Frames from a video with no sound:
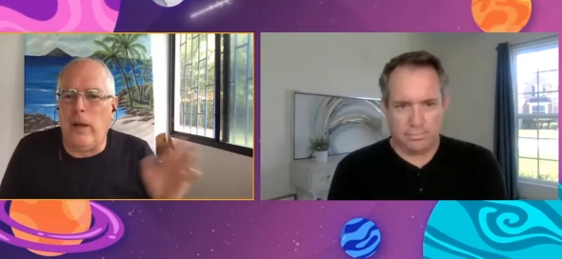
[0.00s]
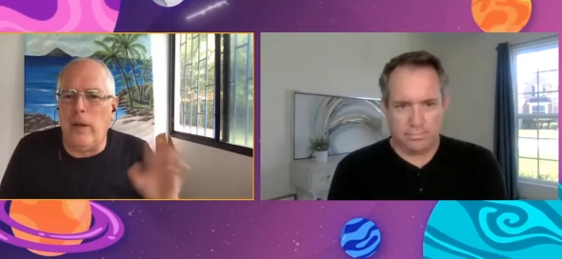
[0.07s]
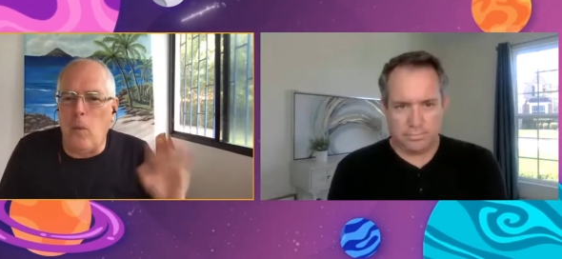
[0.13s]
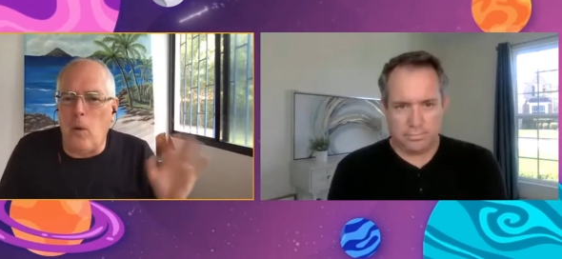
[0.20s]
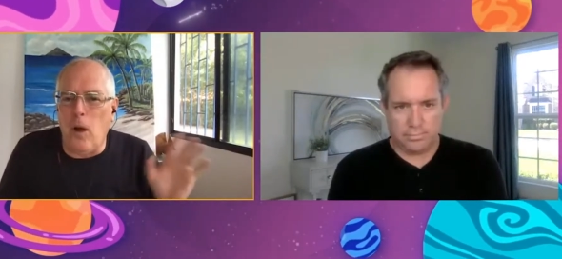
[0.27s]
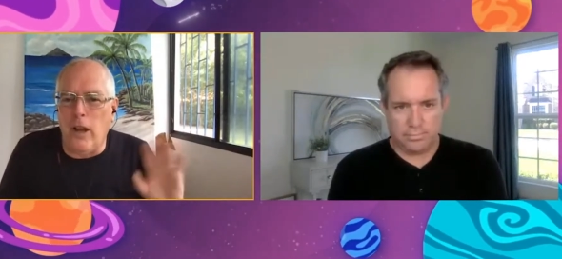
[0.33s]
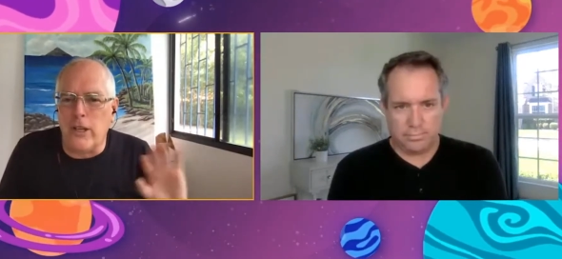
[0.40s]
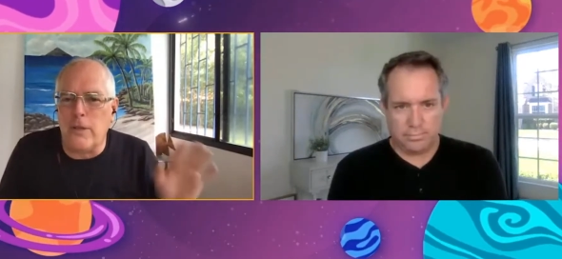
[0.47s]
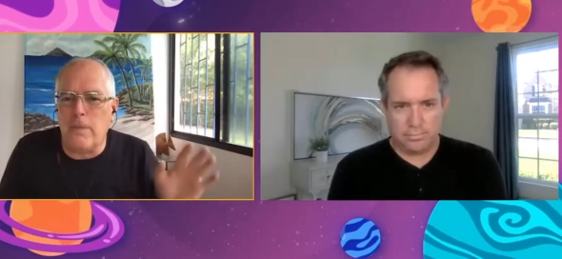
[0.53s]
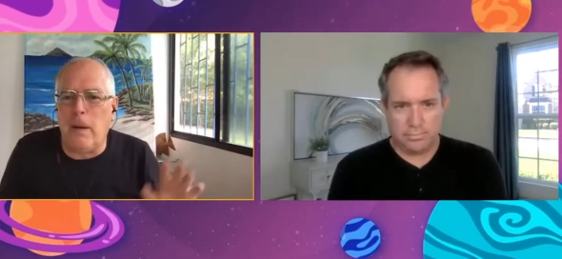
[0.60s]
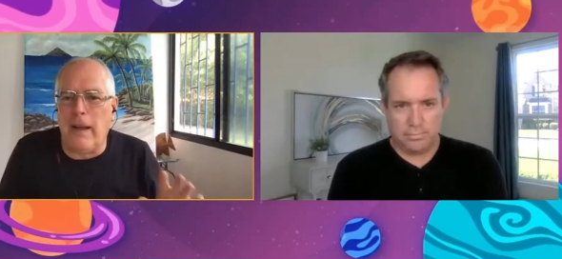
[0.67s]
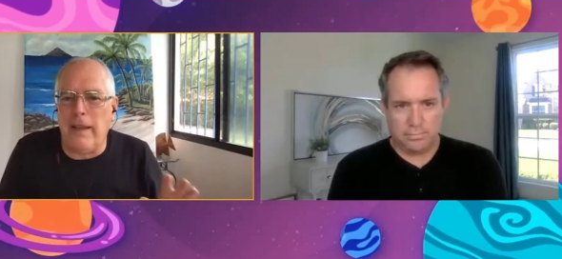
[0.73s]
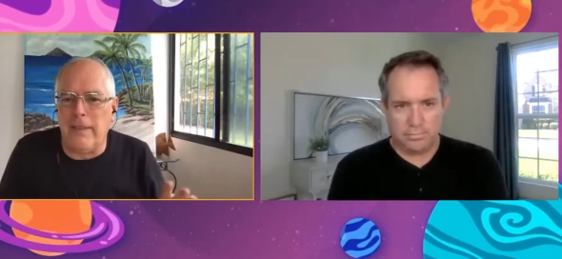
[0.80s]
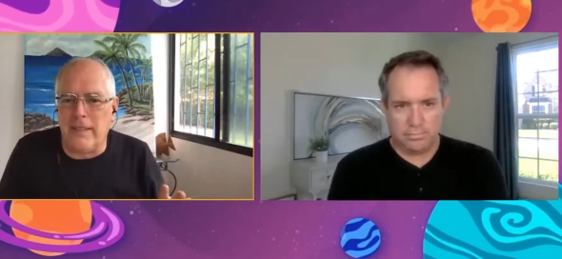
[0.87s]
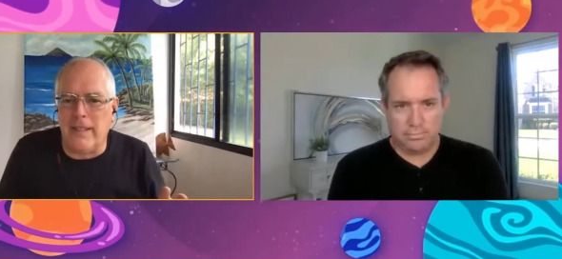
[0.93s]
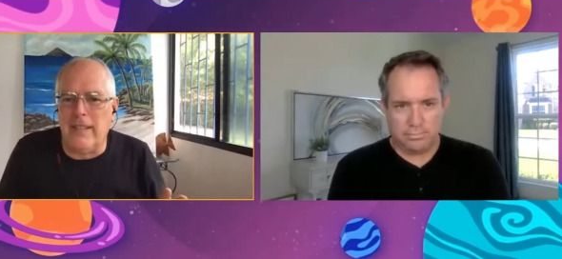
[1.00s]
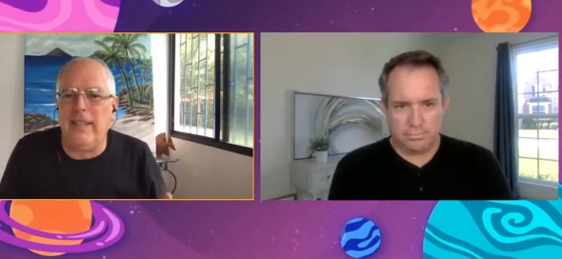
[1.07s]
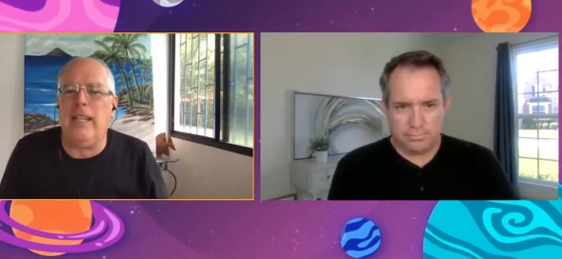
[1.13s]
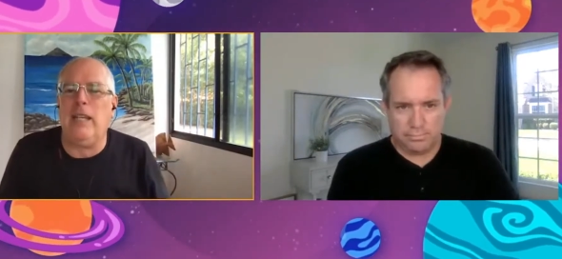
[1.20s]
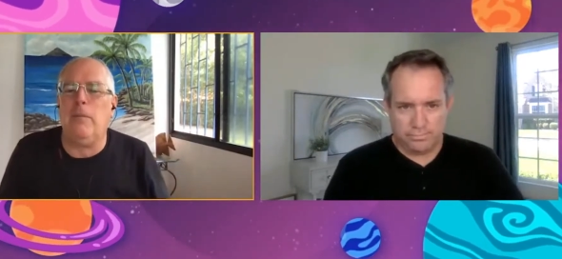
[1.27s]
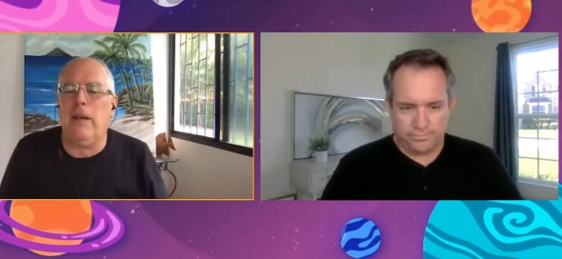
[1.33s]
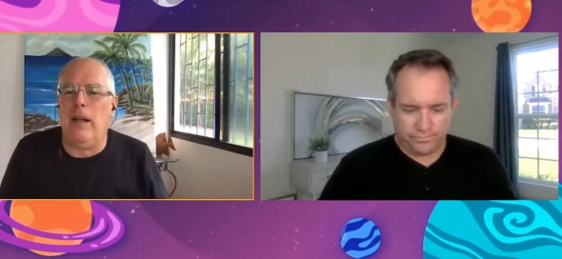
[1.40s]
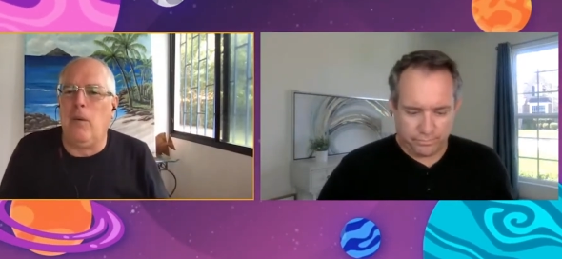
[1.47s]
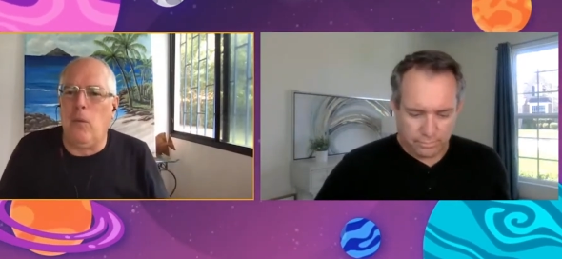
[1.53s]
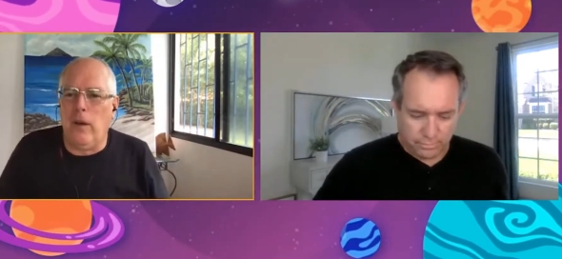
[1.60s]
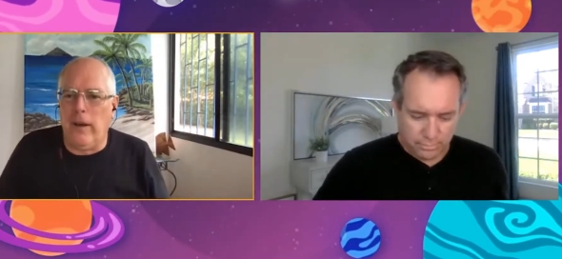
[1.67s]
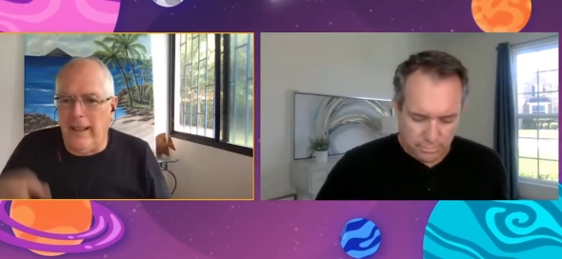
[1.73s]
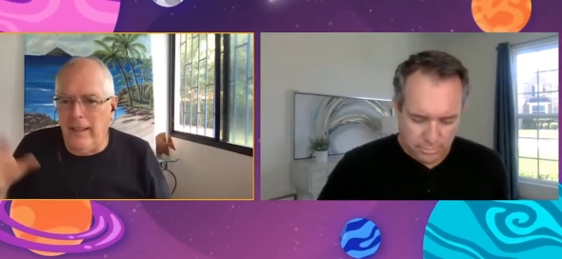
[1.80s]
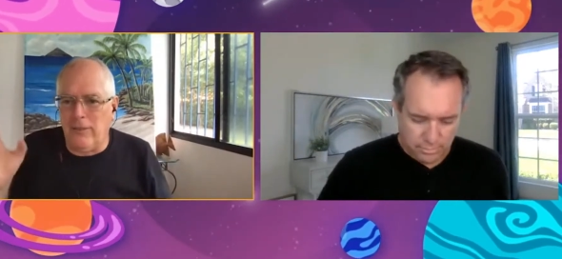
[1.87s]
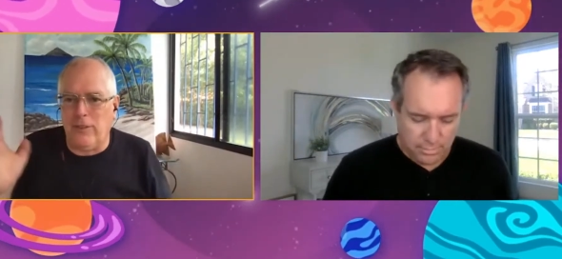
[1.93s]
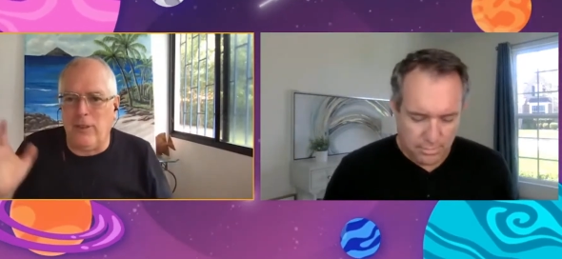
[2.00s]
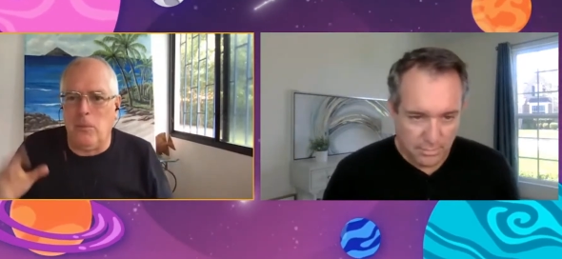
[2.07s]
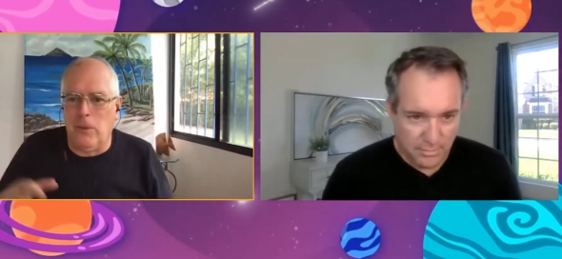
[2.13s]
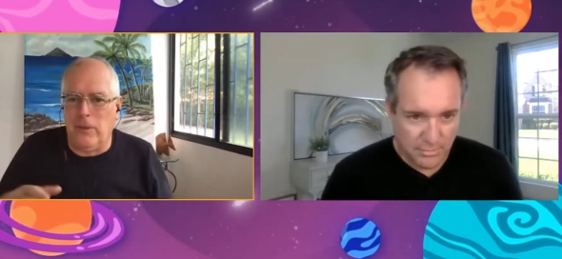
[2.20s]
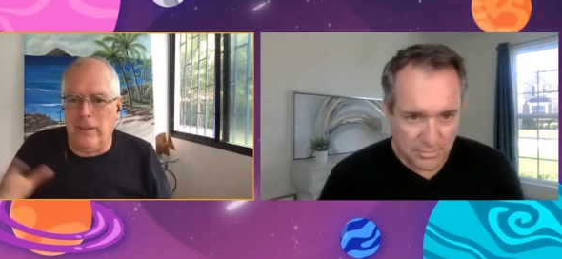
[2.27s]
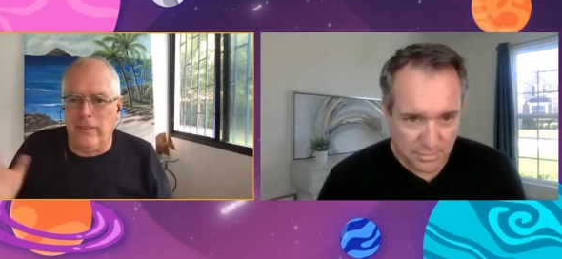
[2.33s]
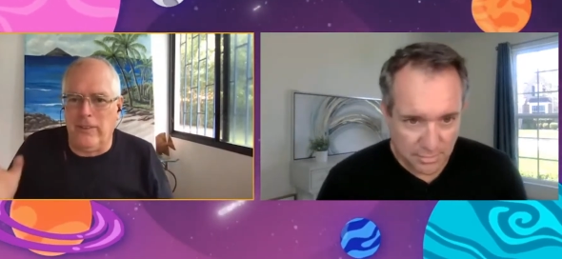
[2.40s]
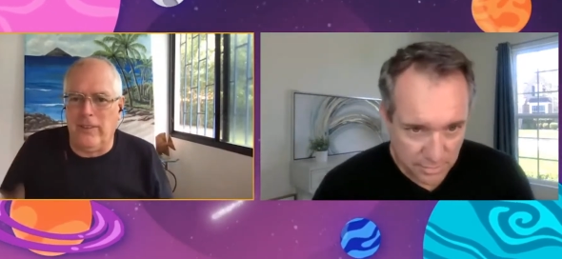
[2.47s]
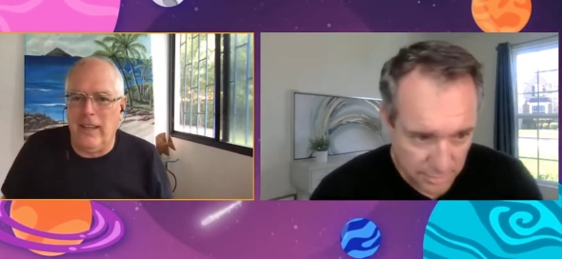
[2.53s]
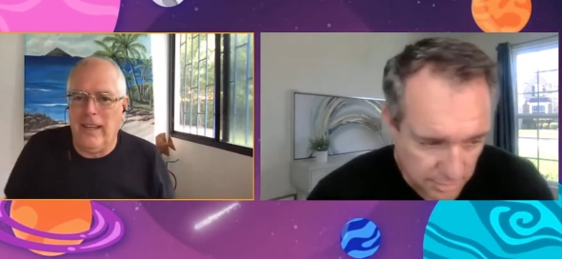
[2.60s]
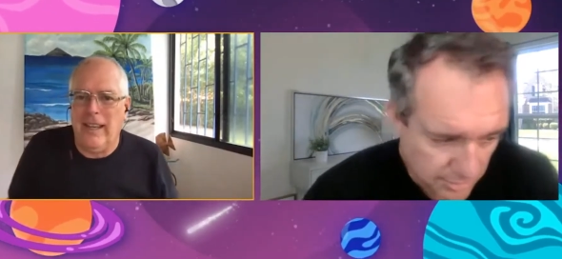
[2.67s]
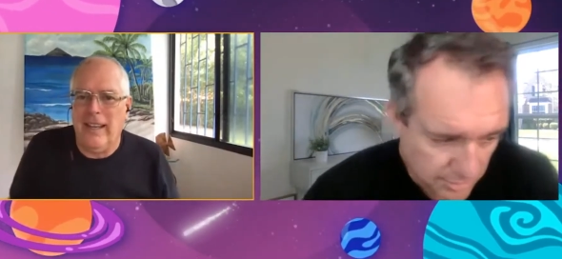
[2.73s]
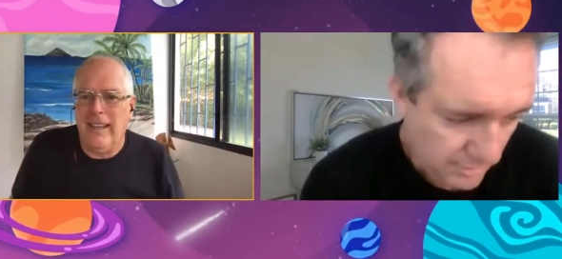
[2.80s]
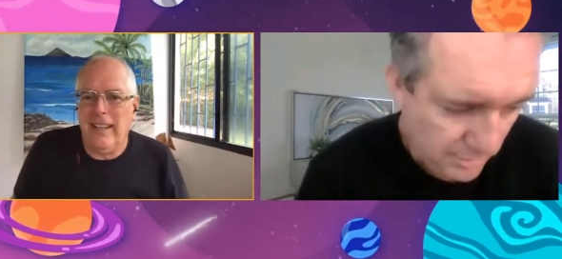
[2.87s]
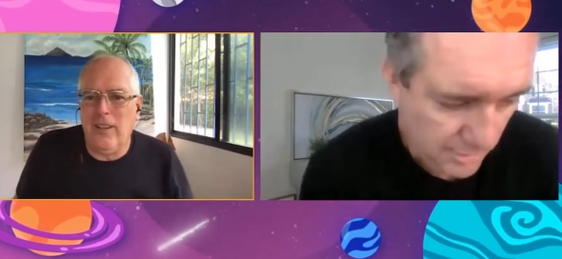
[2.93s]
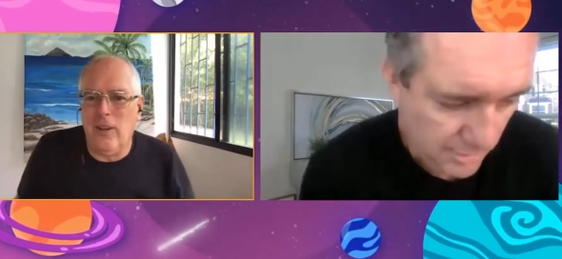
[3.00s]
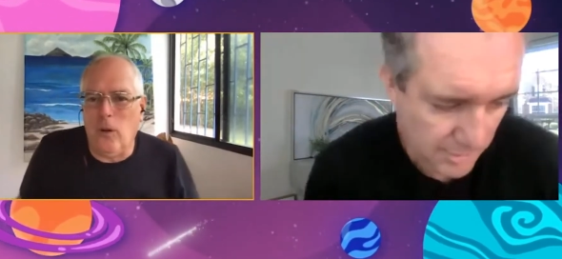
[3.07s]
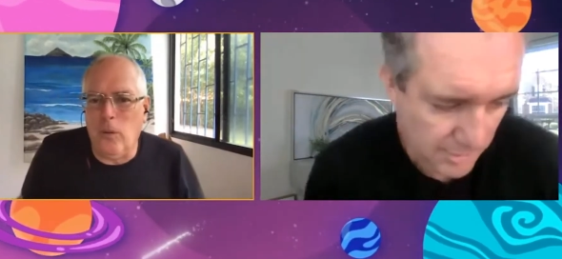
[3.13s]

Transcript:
Speaker 1: whitewashed by the team. And I want to have someone that's, you